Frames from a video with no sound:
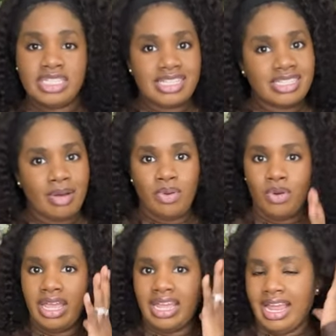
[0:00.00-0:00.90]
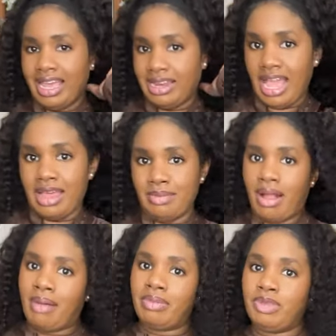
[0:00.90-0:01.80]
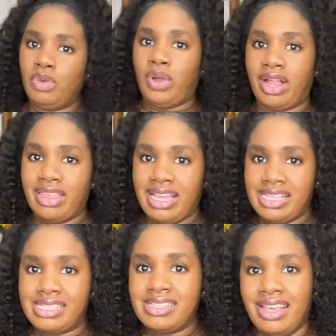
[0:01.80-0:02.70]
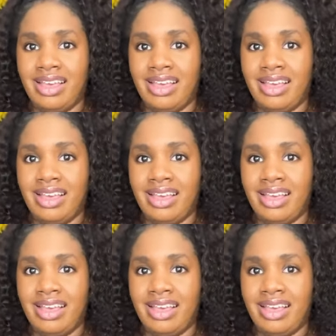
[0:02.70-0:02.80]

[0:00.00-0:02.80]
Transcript: at some point and probably wear this,